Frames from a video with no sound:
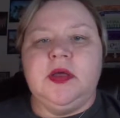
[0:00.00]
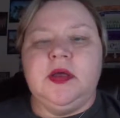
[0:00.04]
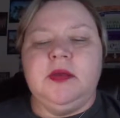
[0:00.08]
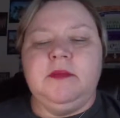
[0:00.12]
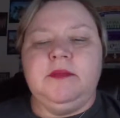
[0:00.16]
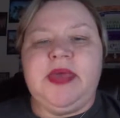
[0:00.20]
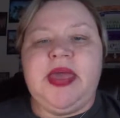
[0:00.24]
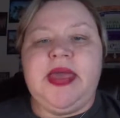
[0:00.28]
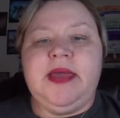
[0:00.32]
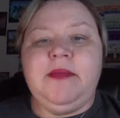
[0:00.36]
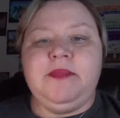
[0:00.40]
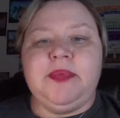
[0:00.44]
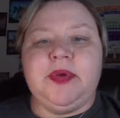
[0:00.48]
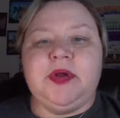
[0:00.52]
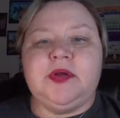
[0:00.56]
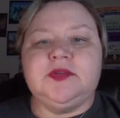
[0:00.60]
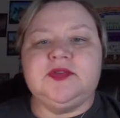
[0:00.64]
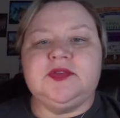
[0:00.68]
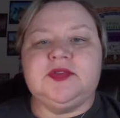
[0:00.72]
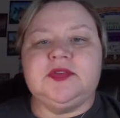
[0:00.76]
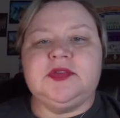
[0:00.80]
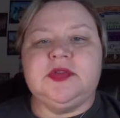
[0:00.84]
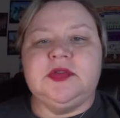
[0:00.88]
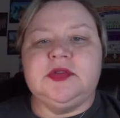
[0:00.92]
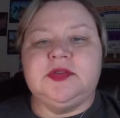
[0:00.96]

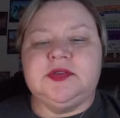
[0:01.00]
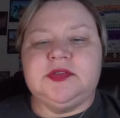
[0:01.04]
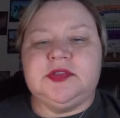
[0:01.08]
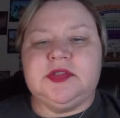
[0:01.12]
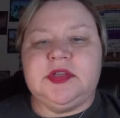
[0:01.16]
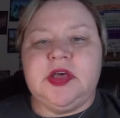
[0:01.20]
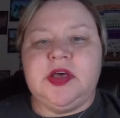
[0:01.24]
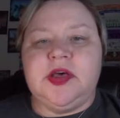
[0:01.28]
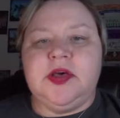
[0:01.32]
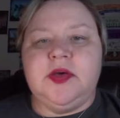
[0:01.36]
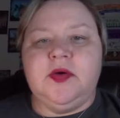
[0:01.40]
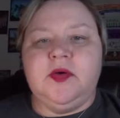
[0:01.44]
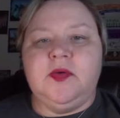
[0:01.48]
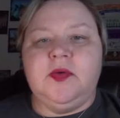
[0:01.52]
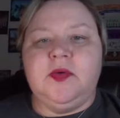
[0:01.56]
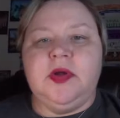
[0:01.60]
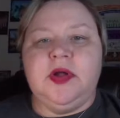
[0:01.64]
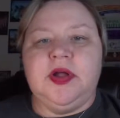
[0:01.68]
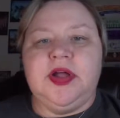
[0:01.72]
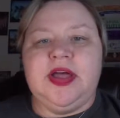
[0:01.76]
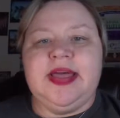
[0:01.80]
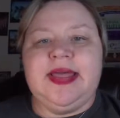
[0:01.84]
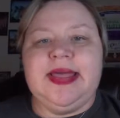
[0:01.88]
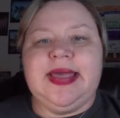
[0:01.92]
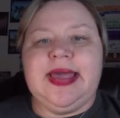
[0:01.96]
papers. So
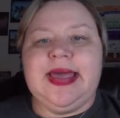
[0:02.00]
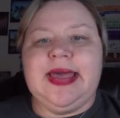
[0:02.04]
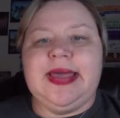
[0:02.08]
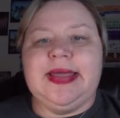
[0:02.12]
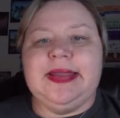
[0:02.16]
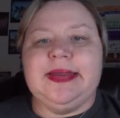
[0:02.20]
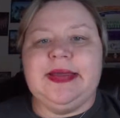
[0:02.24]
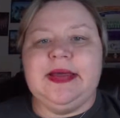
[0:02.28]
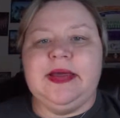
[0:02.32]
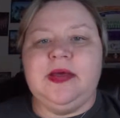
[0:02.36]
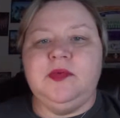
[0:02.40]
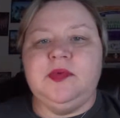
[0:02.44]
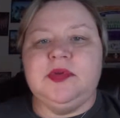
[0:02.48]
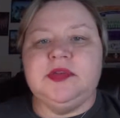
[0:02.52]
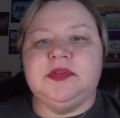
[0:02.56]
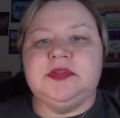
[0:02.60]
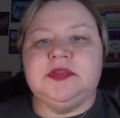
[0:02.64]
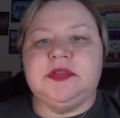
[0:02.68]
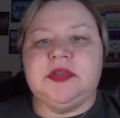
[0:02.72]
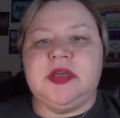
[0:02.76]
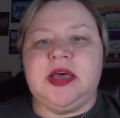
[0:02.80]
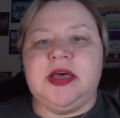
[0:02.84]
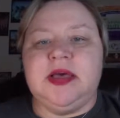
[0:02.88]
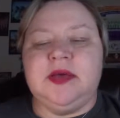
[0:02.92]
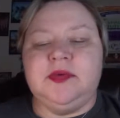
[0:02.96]
again, I
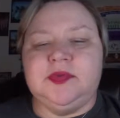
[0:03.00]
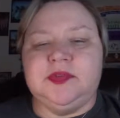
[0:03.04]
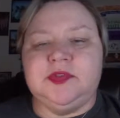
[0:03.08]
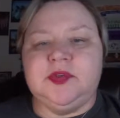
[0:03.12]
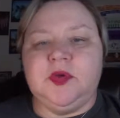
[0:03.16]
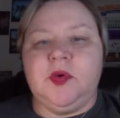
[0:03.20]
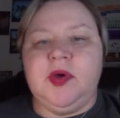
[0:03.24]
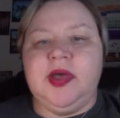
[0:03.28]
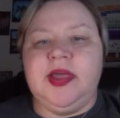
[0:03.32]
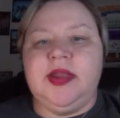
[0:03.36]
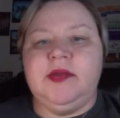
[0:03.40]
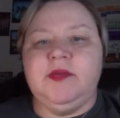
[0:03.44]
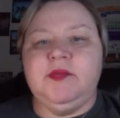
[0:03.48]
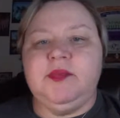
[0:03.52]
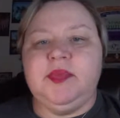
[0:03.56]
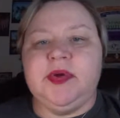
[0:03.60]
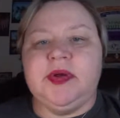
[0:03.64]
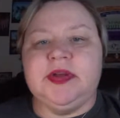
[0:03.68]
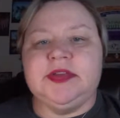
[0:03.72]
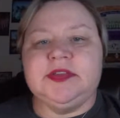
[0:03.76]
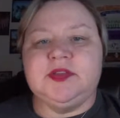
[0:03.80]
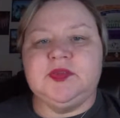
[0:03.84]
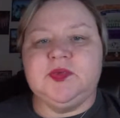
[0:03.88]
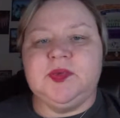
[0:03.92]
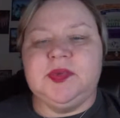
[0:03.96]
was quite
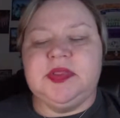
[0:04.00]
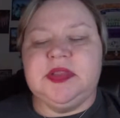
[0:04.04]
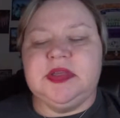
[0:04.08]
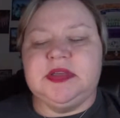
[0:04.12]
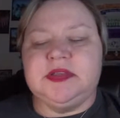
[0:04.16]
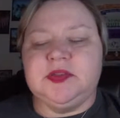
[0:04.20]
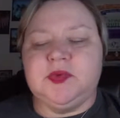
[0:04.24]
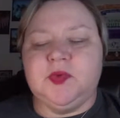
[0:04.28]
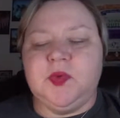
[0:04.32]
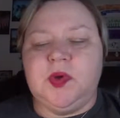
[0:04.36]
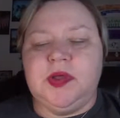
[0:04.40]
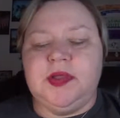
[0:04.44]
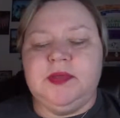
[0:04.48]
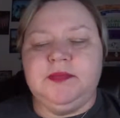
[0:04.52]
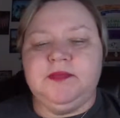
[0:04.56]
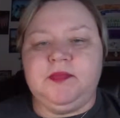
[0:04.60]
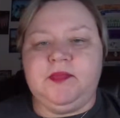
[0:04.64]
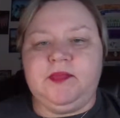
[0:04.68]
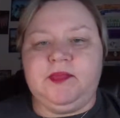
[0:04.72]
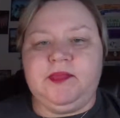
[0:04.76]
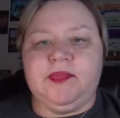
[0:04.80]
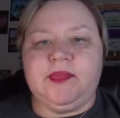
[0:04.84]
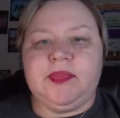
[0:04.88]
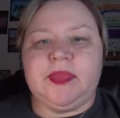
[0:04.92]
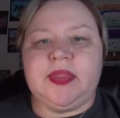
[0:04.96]
impressed with this one,
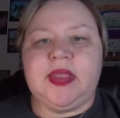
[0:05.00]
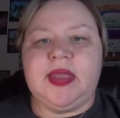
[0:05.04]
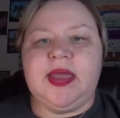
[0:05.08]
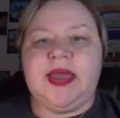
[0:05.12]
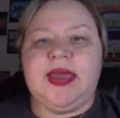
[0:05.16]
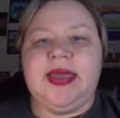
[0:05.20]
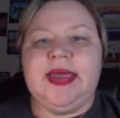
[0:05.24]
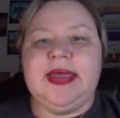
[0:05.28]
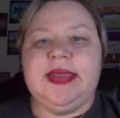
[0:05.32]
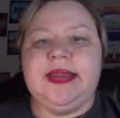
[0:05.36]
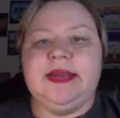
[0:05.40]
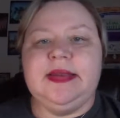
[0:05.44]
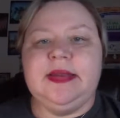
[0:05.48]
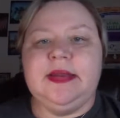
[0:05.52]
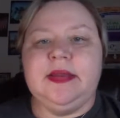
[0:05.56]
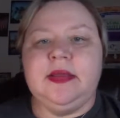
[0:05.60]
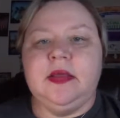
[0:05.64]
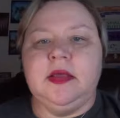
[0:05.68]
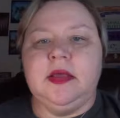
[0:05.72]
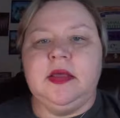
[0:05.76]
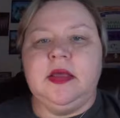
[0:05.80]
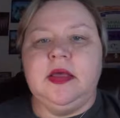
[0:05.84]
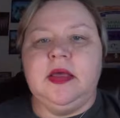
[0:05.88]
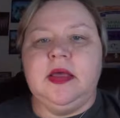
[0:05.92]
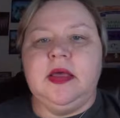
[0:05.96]
and
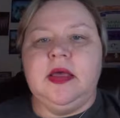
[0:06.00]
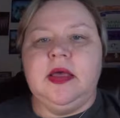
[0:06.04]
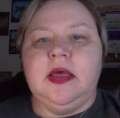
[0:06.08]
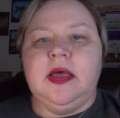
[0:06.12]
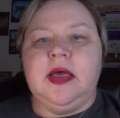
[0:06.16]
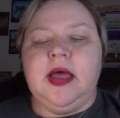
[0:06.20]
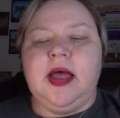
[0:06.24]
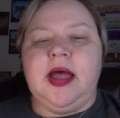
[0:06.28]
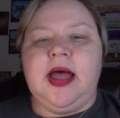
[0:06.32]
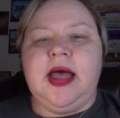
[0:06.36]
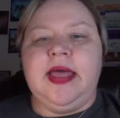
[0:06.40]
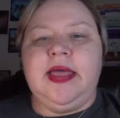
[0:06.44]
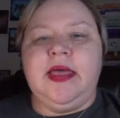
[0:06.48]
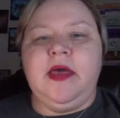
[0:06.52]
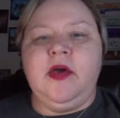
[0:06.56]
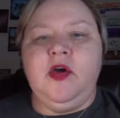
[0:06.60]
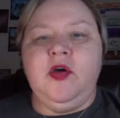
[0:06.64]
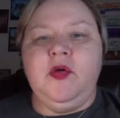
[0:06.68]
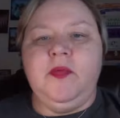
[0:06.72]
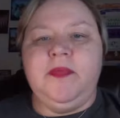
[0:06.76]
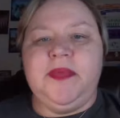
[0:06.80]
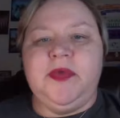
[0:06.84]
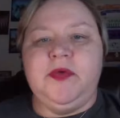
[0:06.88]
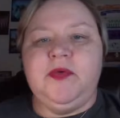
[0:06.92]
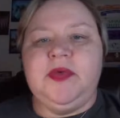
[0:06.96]
I
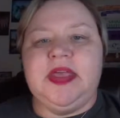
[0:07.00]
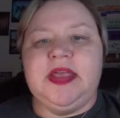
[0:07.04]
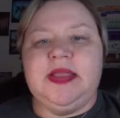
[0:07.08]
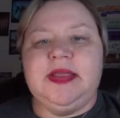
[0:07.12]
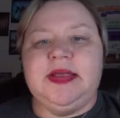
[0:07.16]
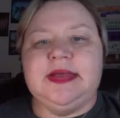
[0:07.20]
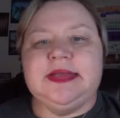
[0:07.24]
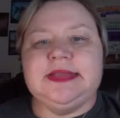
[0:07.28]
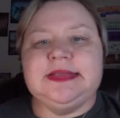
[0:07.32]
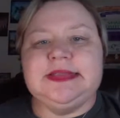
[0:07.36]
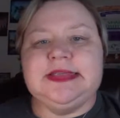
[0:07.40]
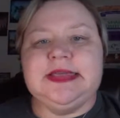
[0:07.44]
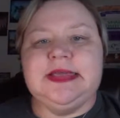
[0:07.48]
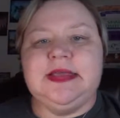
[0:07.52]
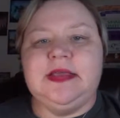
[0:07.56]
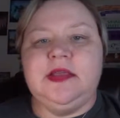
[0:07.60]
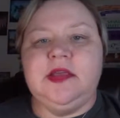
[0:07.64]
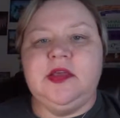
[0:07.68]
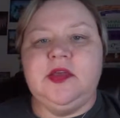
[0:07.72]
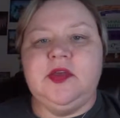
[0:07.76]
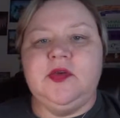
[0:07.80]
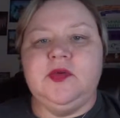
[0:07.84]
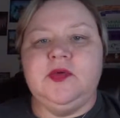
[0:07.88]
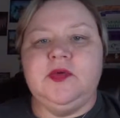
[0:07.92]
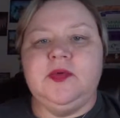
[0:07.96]
hope you can
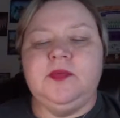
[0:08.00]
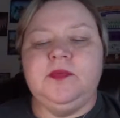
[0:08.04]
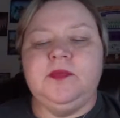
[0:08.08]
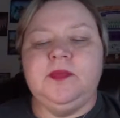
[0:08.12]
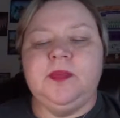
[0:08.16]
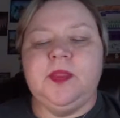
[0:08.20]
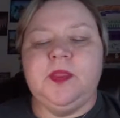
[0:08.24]
continue